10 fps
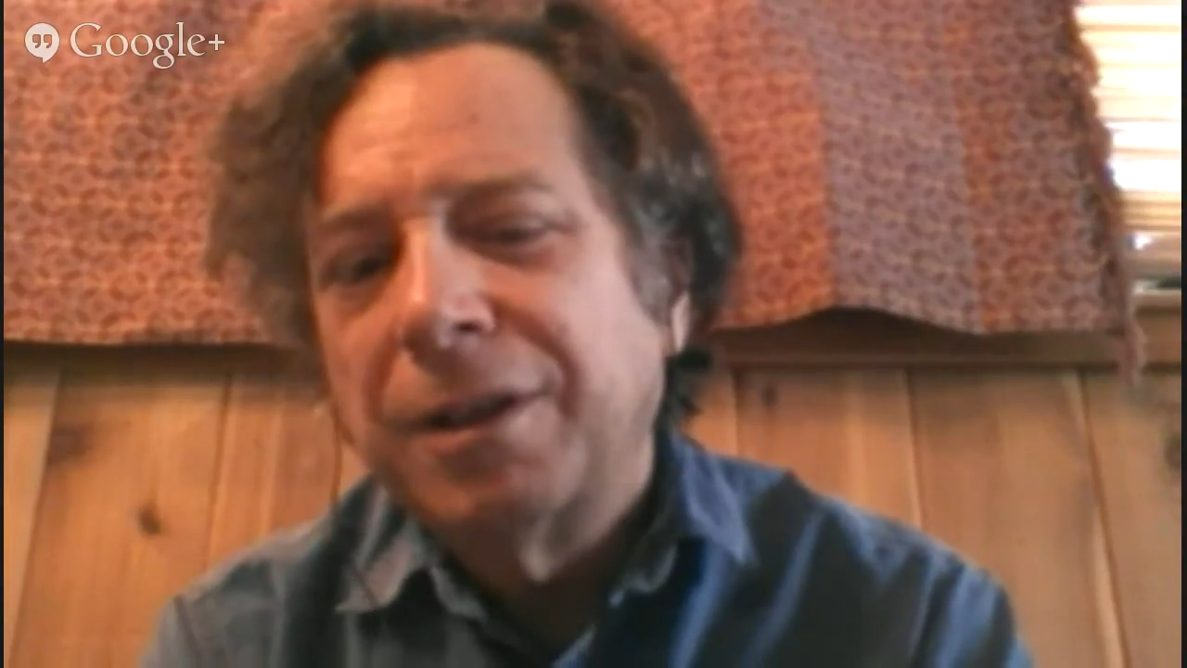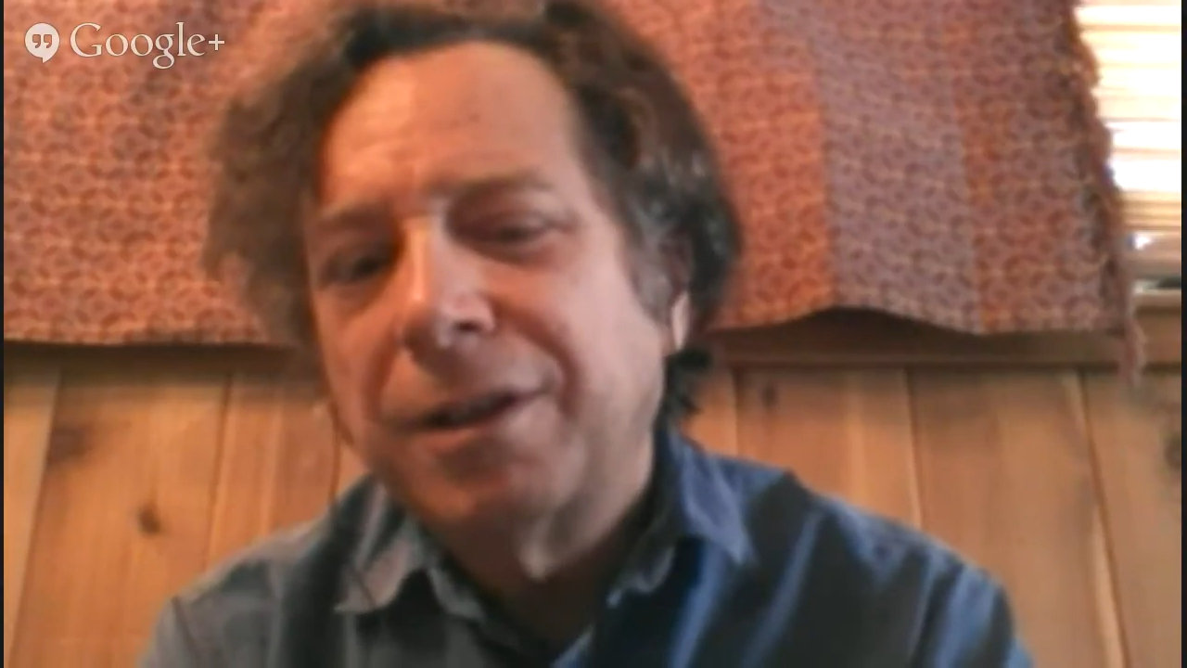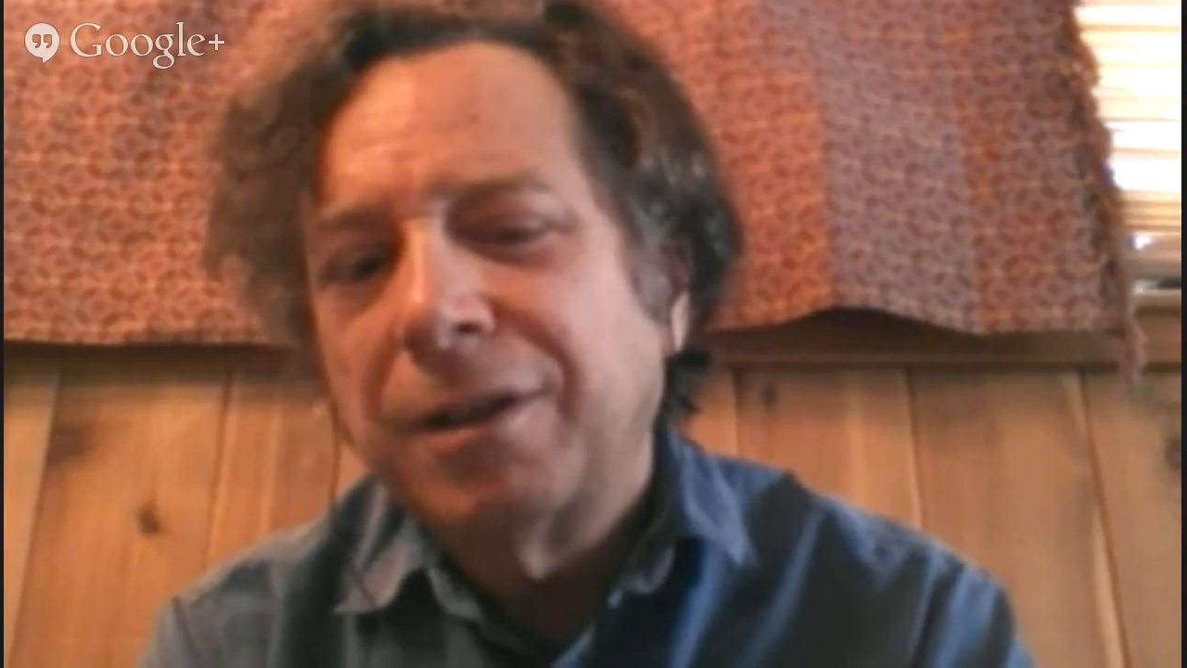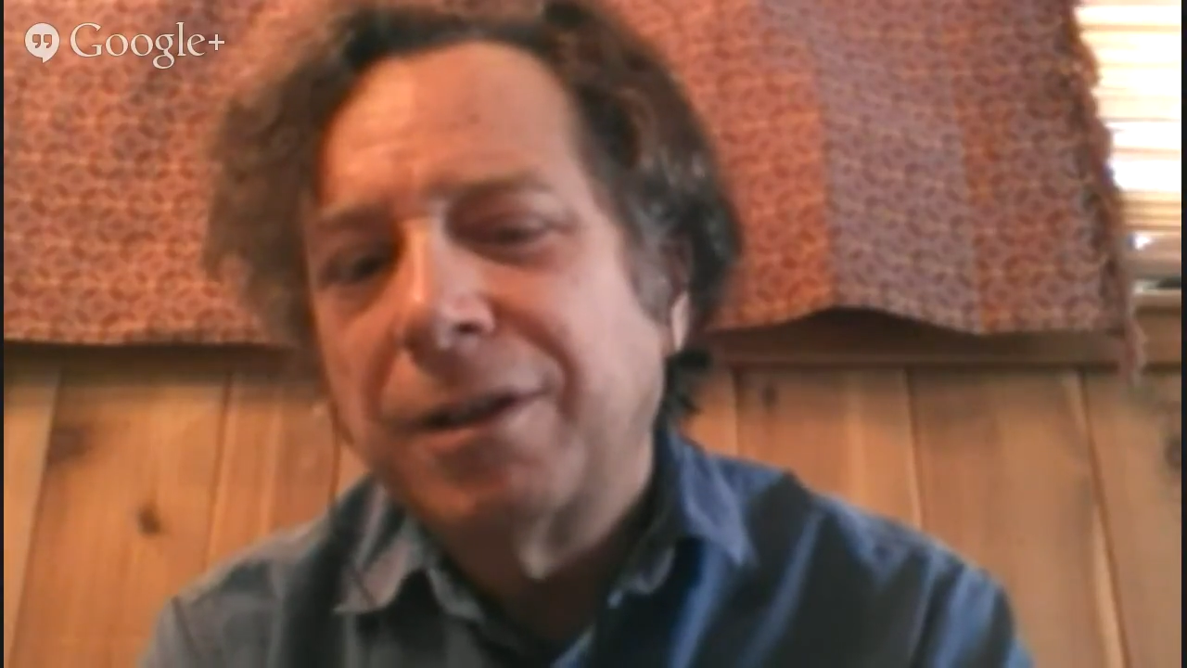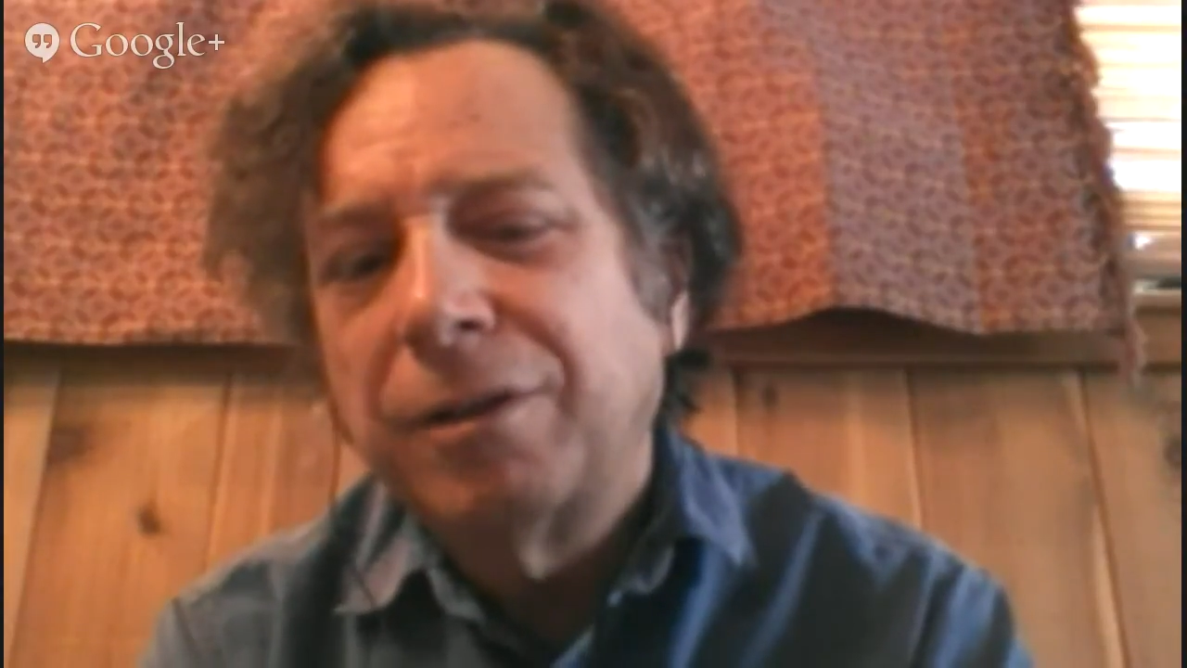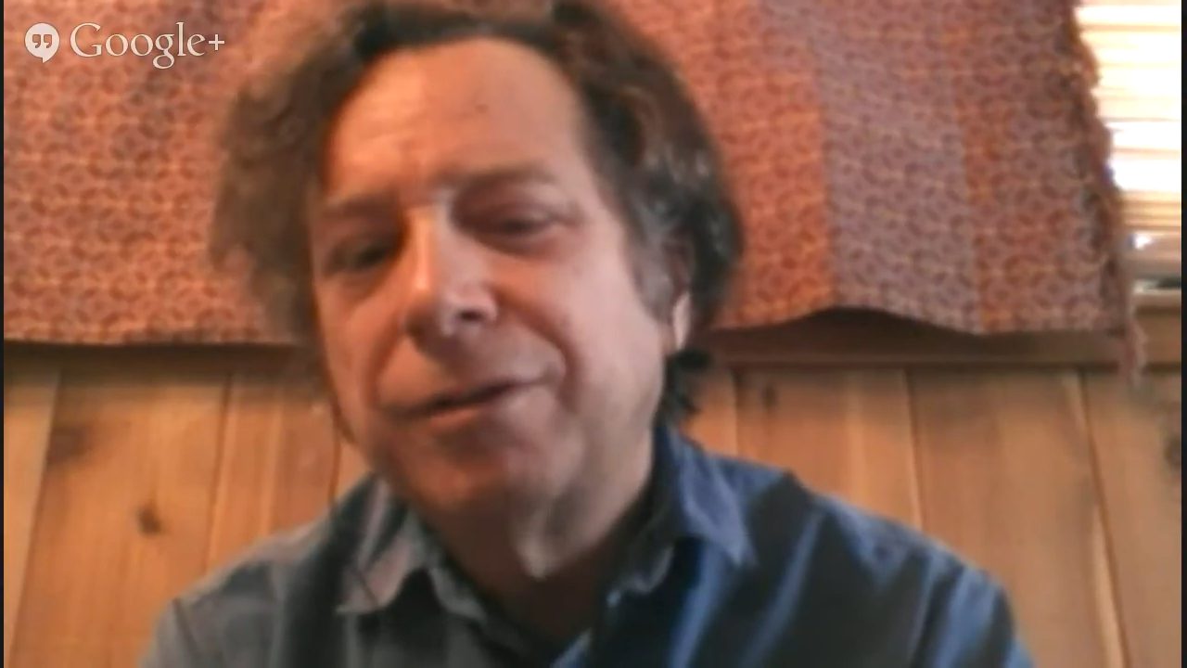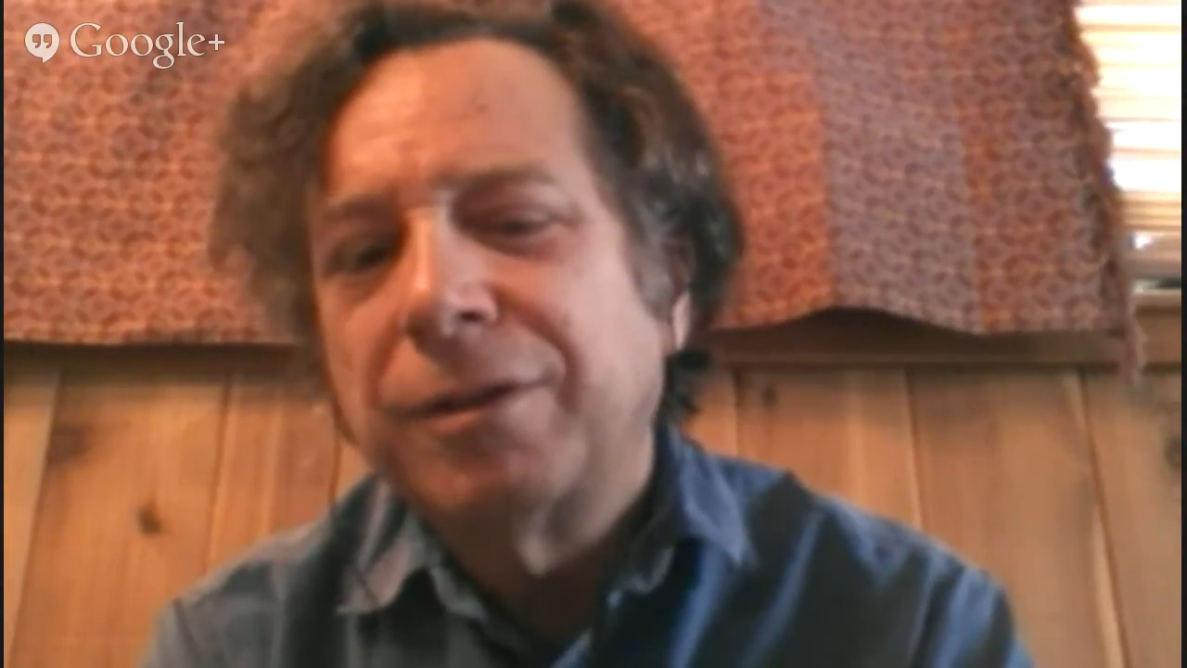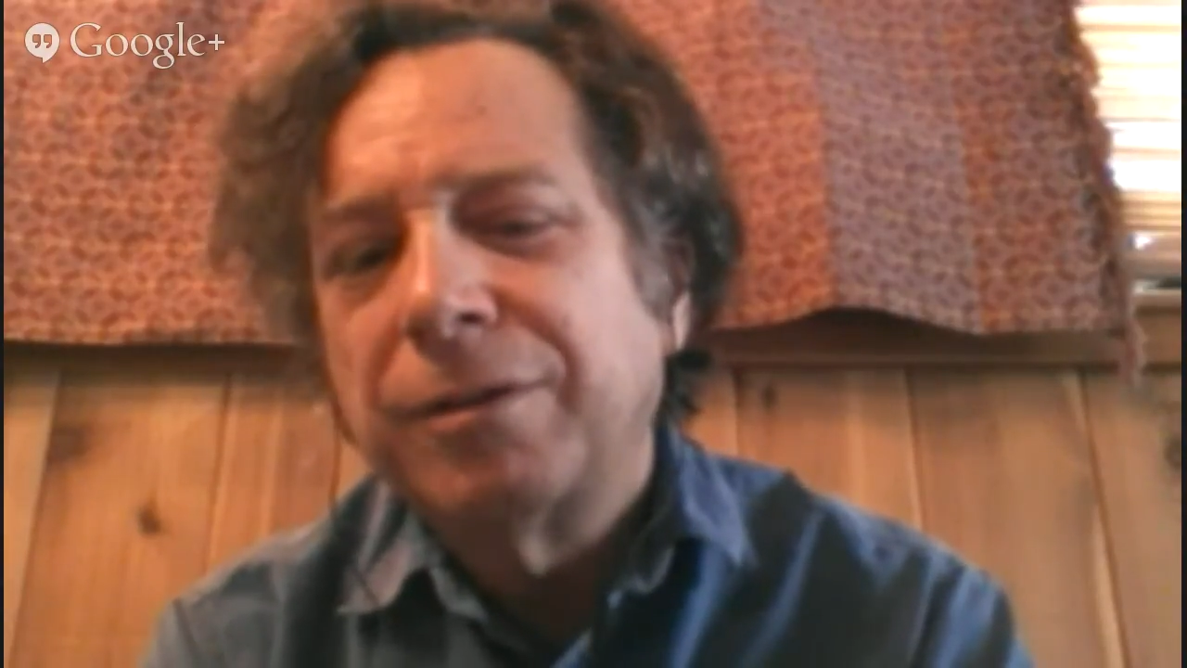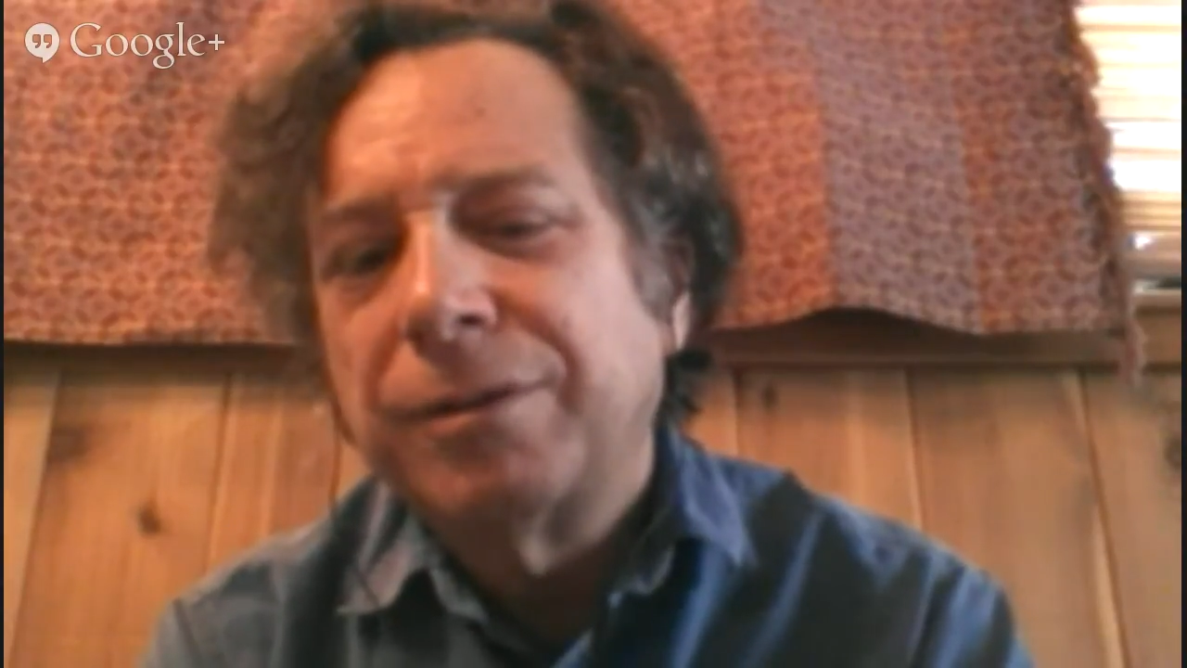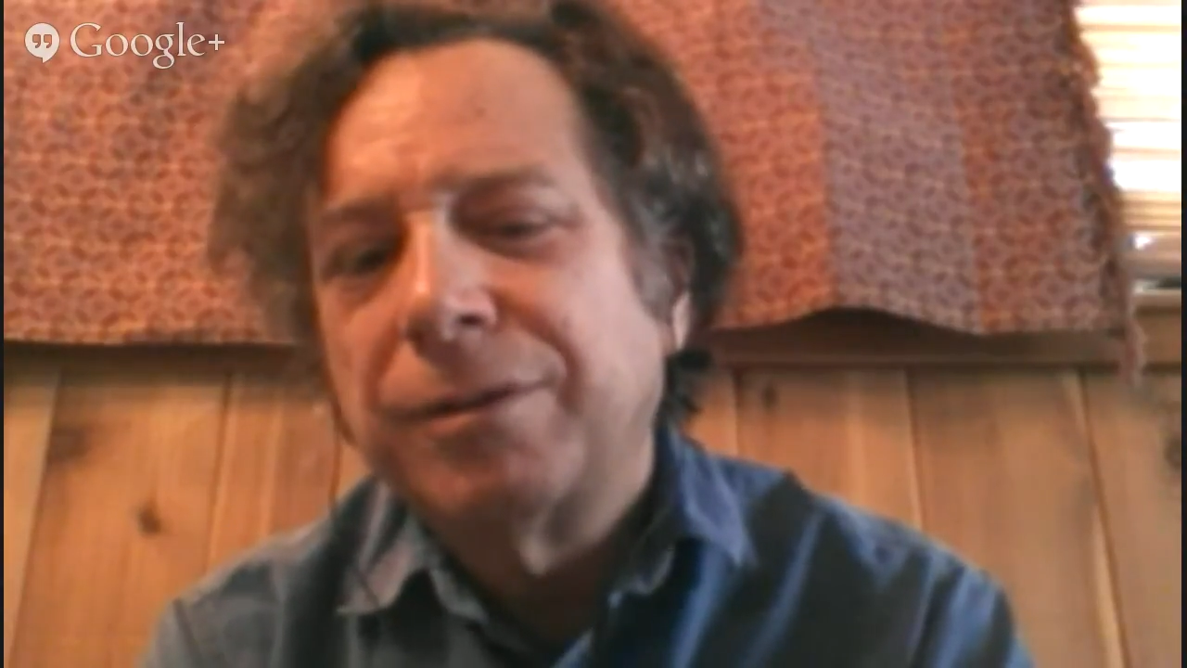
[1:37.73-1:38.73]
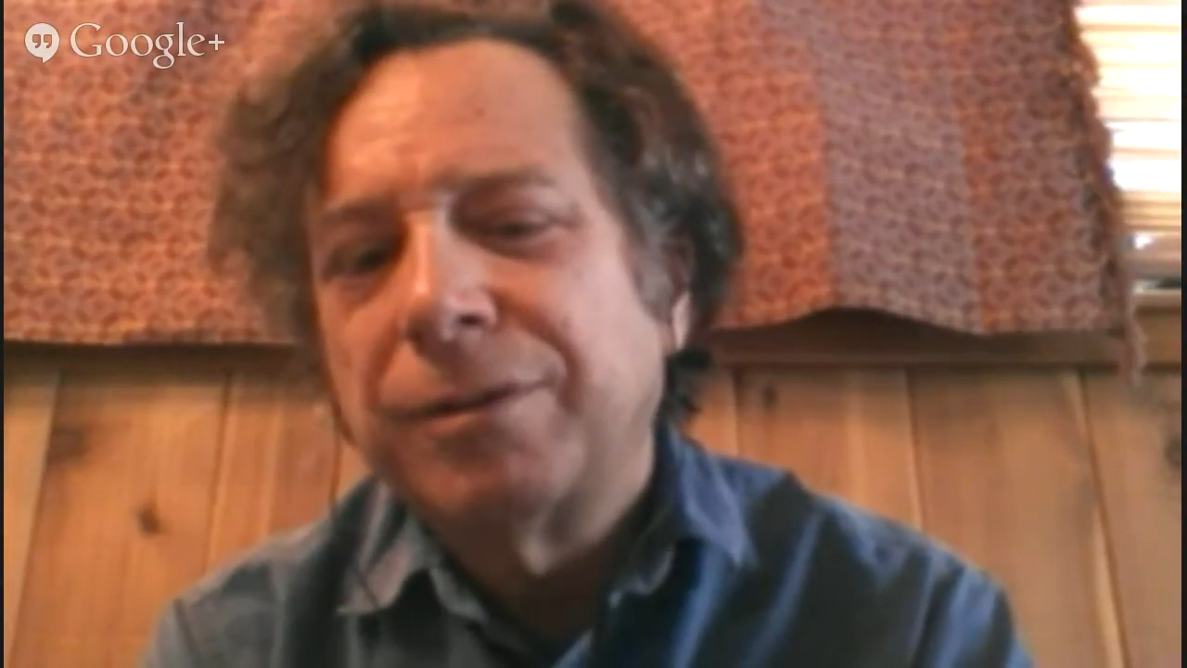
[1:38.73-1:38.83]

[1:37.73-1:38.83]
inclusive